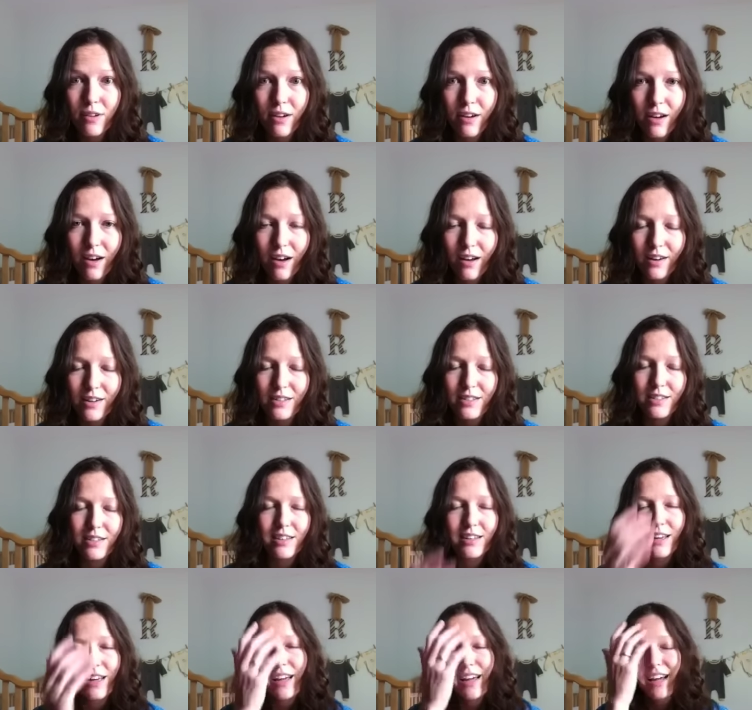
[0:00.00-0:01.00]

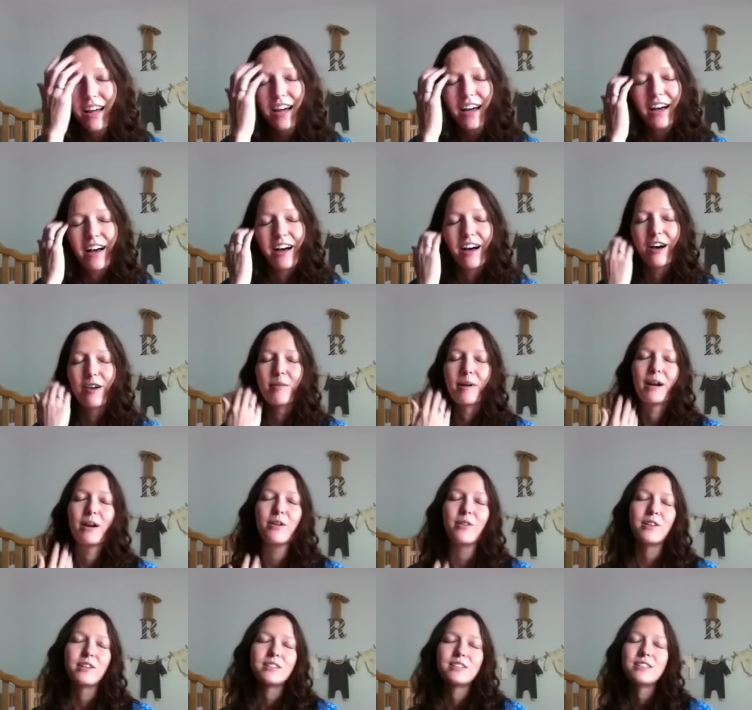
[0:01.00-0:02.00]
honestly. Um, I
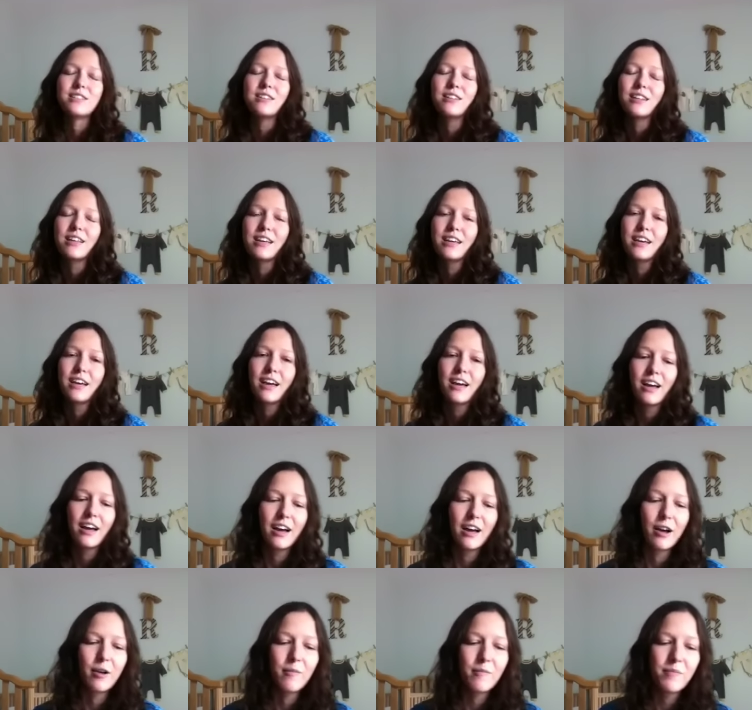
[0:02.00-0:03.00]
know that's silly,
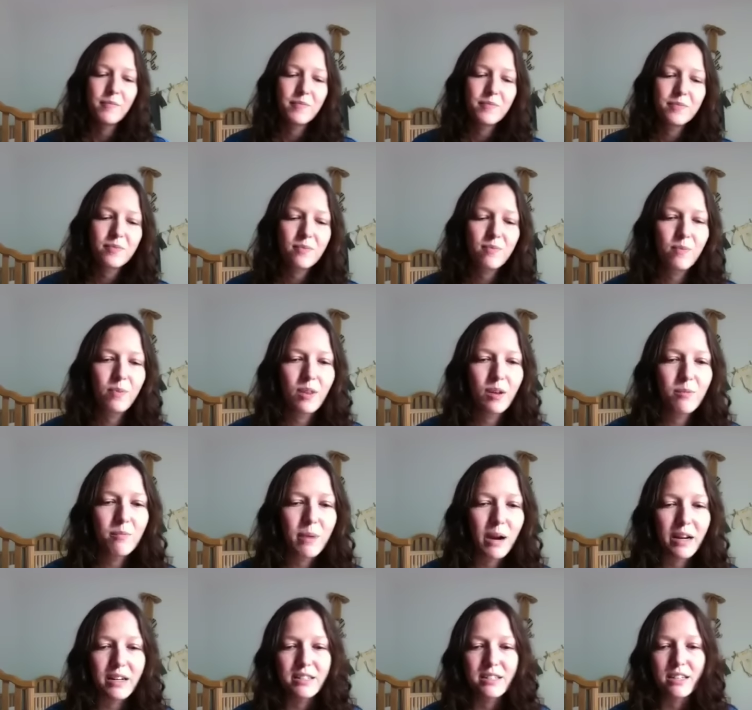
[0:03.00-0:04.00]
um,
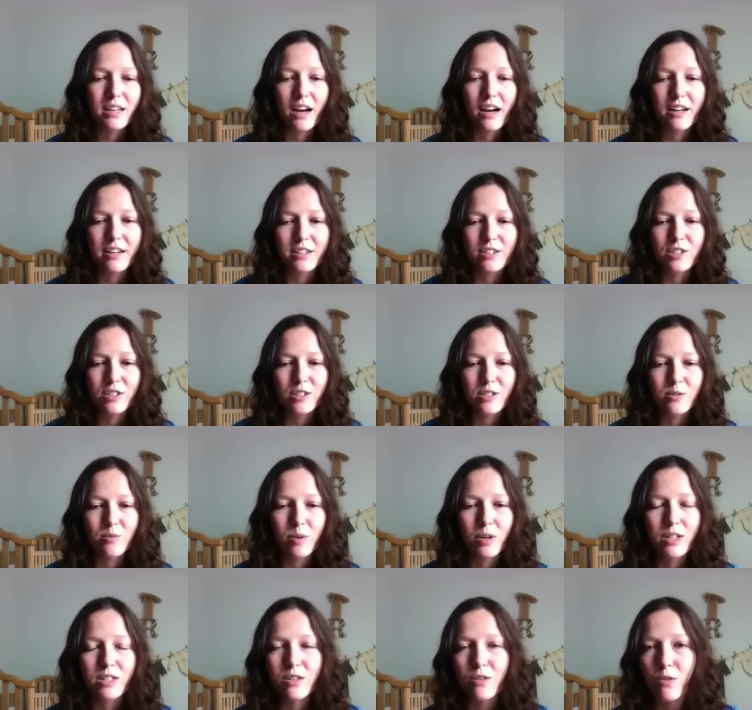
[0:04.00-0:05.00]
but I did. I just
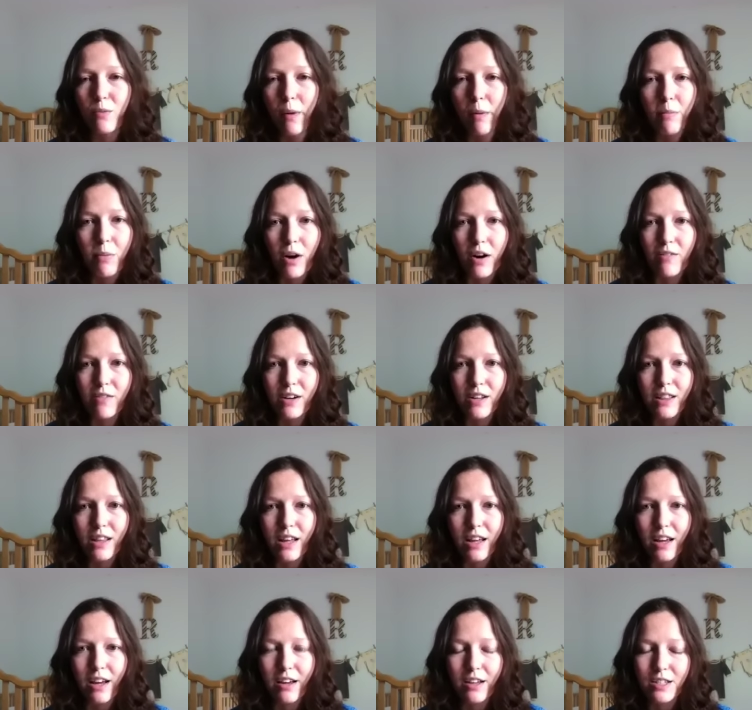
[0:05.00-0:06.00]
wanted to remember
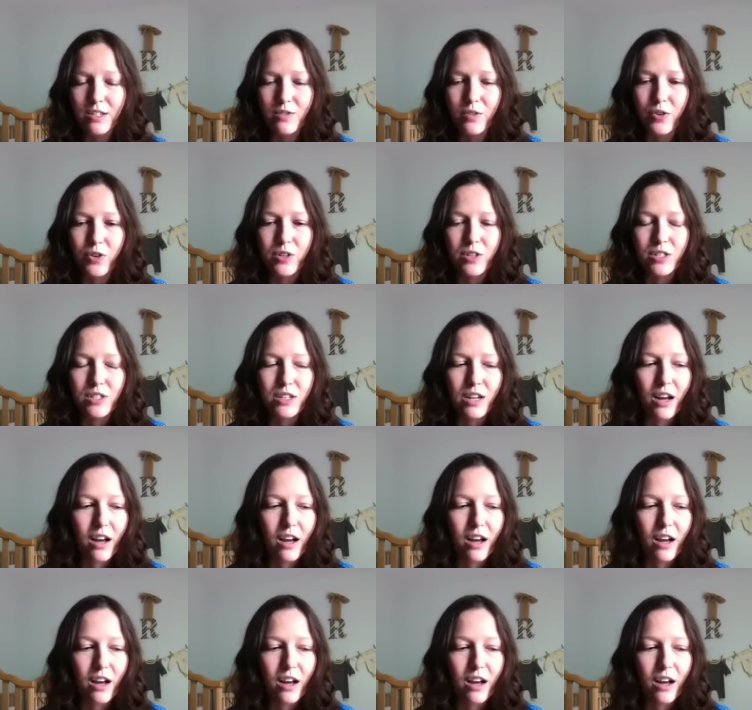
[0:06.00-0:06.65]
everything his first